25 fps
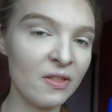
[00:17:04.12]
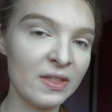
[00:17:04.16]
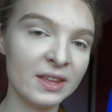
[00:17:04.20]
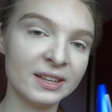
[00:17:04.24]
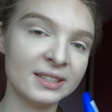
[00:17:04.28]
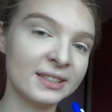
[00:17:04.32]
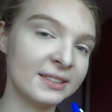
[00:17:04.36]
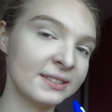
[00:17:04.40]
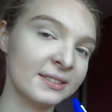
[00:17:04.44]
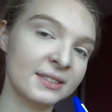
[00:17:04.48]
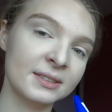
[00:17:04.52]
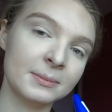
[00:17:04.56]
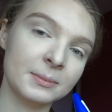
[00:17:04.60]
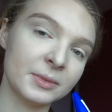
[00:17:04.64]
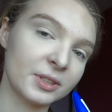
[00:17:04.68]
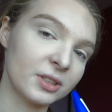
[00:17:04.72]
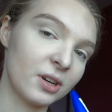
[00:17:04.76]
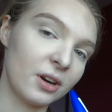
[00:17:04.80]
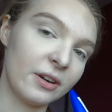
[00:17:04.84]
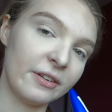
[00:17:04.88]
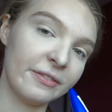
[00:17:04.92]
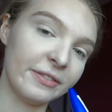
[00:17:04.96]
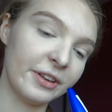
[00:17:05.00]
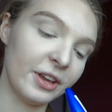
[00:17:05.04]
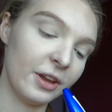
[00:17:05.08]
this isn't the
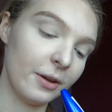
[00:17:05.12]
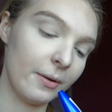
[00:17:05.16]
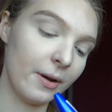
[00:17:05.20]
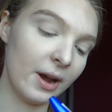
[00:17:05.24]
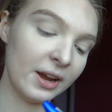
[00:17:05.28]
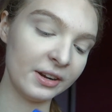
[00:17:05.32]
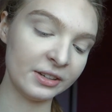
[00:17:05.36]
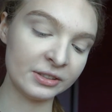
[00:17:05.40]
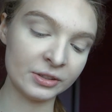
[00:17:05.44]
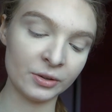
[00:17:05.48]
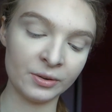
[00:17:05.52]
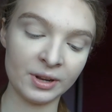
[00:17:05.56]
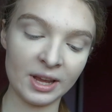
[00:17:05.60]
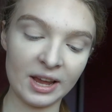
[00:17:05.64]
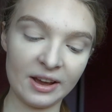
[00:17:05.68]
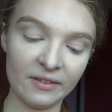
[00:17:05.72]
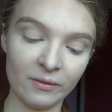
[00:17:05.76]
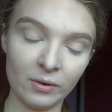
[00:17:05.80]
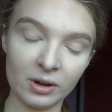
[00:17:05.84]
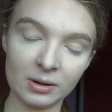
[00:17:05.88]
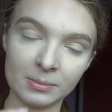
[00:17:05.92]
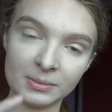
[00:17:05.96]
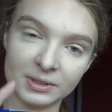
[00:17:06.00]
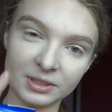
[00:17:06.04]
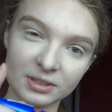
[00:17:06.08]
mascara for you. I just only have
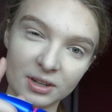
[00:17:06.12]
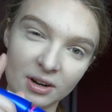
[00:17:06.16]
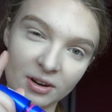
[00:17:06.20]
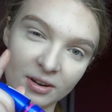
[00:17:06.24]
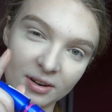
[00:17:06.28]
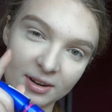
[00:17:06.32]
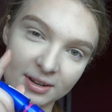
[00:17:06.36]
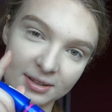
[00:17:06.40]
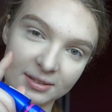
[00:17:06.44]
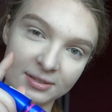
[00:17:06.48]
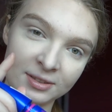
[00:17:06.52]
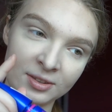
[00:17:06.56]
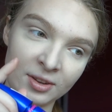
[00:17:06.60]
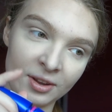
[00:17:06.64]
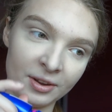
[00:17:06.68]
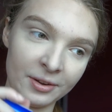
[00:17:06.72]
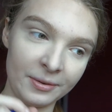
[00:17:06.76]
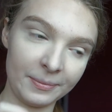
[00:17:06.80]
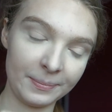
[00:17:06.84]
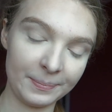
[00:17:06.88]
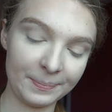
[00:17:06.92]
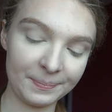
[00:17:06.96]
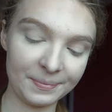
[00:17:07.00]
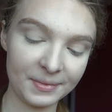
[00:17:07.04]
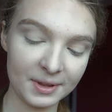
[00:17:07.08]
one mascara, so
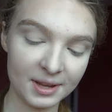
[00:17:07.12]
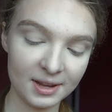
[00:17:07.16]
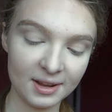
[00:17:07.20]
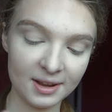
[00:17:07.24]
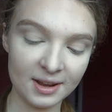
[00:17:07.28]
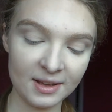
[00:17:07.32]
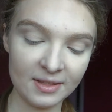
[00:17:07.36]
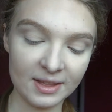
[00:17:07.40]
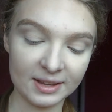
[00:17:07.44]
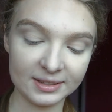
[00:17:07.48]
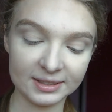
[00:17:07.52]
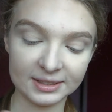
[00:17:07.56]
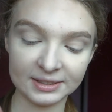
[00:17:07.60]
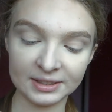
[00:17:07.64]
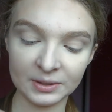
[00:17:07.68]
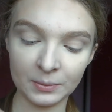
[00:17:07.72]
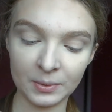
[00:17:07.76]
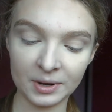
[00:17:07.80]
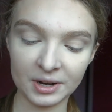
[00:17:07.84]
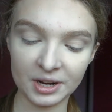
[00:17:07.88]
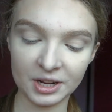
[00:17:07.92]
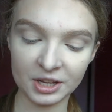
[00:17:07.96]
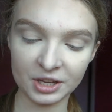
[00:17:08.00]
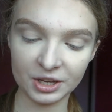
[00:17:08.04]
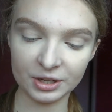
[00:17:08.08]
this is the
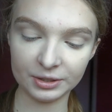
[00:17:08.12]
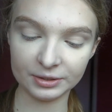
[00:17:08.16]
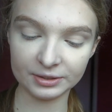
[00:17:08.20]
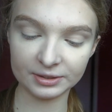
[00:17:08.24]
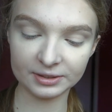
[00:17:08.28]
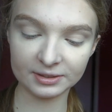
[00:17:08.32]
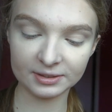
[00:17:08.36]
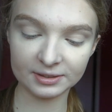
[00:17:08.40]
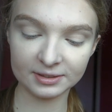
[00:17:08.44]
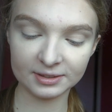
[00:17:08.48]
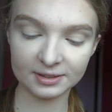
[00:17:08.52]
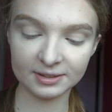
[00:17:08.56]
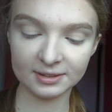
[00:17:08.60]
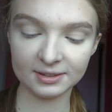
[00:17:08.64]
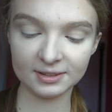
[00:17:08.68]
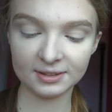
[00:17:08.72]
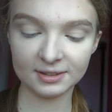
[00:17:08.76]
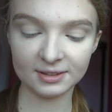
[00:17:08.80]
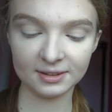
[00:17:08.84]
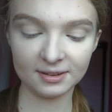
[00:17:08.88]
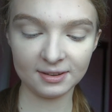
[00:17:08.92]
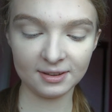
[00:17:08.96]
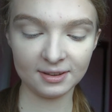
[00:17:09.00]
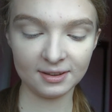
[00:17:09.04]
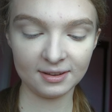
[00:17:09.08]
one I use.
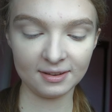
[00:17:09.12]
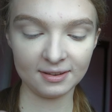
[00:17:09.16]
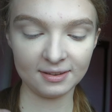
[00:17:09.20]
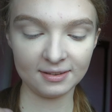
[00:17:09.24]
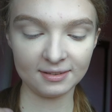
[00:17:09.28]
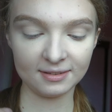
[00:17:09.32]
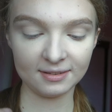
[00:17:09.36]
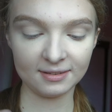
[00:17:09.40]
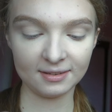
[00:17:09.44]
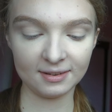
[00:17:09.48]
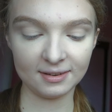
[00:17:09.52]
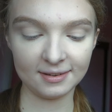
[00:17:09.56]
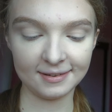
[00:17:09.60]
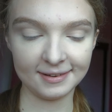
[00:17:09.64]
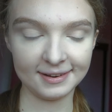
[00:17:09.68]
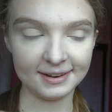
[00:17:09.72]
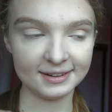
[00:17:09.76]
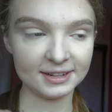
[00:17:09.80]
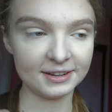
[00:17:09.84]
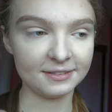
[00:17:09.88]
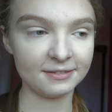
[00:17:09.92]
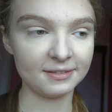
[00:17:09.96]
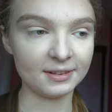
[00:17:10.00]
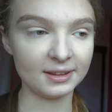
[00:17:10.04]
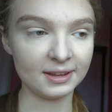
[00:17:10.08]
And it
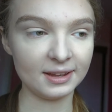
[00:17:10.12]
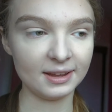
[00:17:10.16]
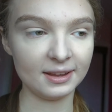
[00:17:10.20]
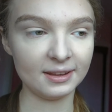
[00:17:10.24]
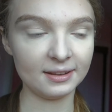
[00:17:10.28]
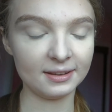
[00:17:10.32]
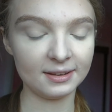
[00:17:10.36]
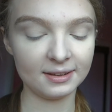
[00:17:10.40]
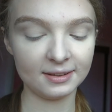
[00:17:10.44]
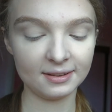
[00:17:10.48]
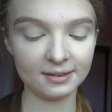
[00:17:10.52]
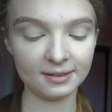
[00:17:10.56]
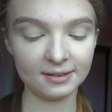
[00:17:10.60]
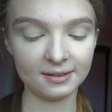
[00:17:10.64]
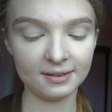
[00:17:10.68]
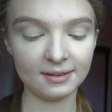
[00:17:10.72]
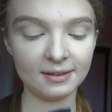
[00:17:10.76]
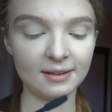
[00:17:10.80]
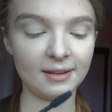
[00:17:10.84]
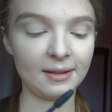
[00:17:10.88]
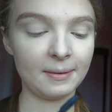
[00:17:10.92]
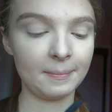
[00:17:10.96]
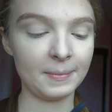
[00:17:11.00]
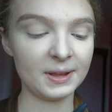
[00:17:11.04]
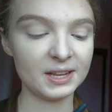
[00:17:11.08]
definitely
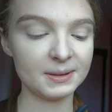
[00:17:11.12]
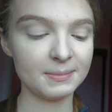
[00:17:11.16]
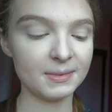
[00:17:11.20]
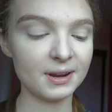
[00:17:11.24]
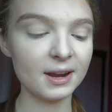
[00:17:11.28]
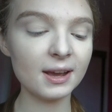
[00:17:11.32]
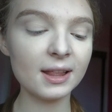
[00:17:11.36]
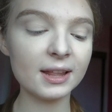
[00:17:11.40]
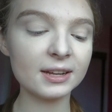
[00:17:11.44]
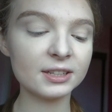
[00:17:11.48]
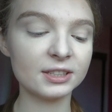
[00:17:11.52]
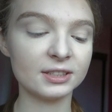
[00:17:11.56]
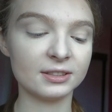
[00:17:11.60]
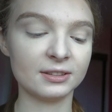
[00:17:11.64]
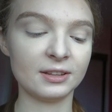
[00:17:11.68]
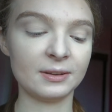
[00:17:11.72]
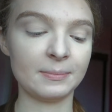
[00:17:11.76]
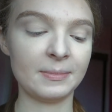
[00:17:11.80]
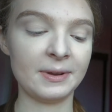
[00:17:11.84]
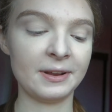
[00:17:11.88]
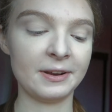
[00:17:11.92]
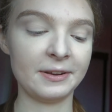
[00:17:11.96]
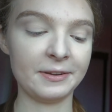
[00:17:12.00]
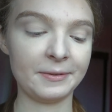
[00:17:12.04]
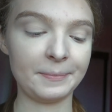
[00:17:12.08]
makes my eyelashes look
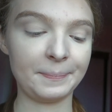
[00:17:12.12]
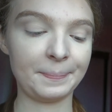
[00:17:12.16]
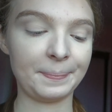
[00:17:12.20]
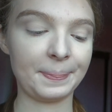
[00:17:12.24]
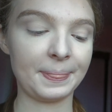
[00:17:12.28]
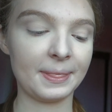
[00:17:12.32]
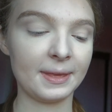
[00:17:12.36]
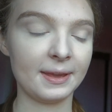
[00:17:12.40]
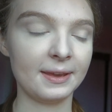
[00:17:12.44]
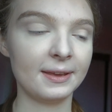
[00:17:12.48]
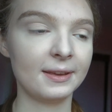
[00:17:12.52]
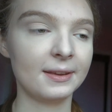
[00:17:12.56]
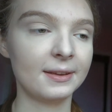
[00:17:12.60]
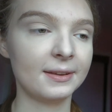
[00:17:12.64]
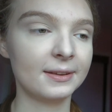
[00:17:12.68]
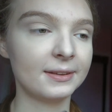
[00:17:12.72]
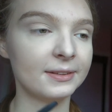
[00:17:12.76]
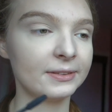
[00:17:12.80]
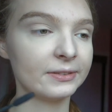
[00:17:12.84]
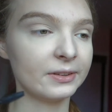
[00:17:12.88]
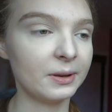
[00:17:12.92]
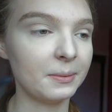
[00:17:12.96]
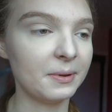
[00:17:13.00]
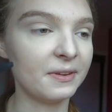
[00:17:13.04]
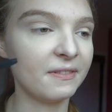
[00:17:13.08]
better.
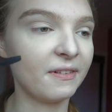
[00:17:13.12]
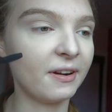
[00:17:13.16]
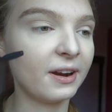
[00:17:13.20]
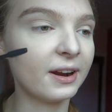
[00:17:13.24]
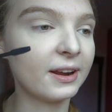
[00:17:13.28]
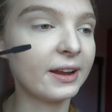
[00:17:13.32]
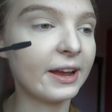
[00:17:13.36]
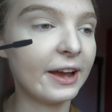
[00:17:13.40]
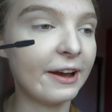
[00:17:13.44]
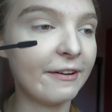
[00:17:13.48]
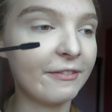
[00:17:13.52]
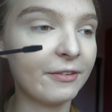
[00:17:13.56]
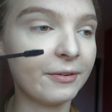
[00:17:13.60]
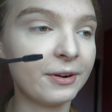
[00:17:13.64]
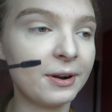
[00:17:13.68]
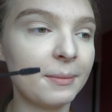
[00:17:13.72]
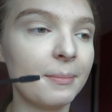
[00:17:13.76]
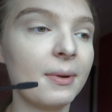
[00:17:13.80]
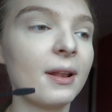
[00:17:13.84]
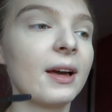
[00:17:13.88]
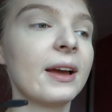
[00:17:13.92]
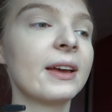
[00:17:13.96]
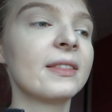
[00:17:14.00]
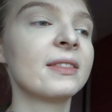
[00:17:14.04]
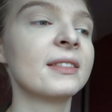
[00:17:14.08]
So I'll be very careful when
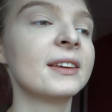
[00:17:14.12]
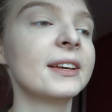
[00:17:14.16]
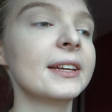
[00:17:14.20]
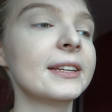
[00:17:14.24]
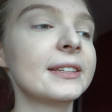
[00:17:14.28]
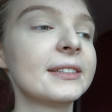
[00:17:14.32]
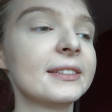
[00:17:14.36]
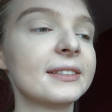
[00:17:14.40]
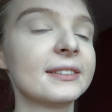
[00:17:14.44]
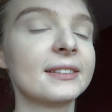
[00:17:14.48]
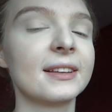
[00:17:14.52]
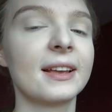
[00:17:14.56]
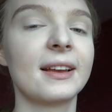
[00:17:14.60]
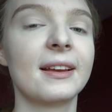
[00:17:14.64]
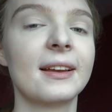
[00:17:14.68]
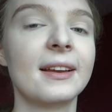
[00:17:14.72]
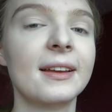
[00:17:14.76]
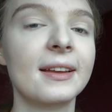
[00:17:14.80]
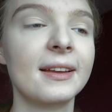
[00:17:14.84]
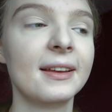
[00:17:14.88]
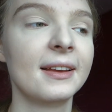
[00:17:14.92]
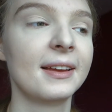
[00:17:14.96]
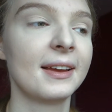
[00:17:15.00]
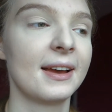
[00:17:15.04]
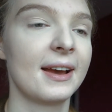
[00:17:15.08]
applying this,
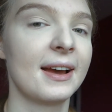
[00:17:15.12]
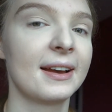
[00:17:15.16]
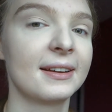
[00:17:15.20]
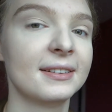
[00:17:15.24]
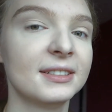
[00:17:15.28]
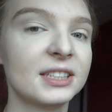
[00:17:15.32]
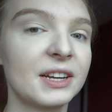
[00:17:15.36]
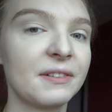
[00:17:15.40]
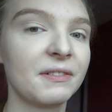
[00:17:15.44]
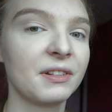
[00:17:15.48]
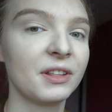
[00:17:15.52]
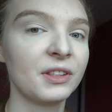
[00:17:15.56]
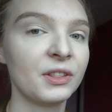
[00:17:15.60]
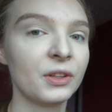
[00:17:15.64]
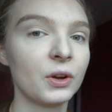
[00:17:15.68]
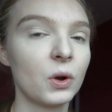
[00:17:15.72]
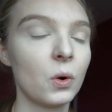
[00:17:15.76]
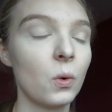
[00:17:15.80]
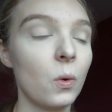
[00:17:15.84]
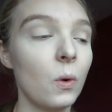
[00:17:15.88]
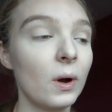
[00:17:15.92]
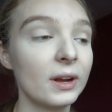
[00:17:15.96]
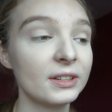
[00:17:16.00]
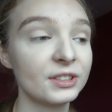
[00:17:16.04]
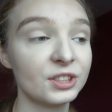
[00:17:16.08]
and generally look
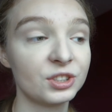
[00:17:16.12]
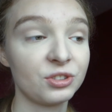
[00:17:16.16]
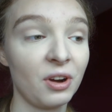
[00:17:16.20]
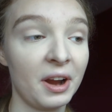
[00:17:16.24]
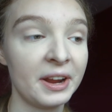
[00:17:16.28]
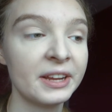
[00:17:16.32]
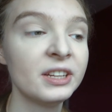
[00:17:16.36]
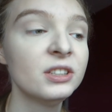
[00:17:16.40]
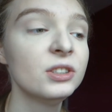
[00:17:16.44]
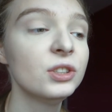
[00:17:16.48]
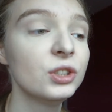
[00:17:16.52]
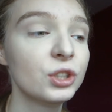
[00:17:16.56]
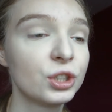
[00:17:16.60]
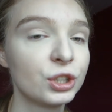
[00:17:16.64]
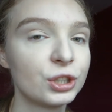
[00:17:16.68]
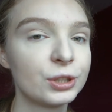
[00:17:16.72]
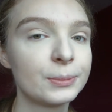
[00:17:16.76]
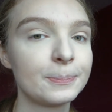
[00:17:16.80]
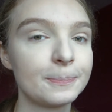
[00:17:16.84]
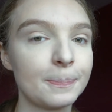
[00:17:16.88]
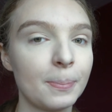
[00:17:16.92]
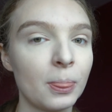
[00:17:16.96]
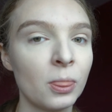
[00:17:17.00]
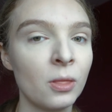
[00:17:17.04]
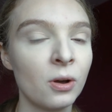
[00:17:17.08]
quite strange,
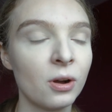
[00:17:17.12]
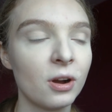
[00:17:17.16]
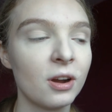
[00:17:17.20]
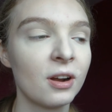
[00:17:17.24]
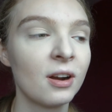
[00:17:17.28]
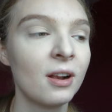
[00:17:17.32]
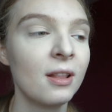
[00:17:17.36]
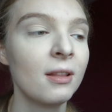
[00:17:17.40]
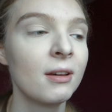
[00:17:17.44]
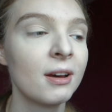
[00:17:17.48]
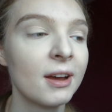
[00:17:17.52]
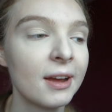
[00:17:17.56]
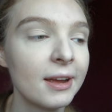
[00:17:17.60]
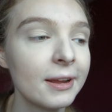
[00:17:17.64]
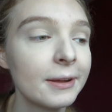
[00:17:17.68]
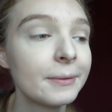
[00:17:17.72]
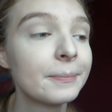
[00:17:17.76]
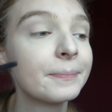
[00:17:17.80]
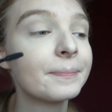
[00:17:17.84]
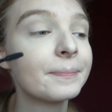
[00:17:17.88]
I'm not gonna lie.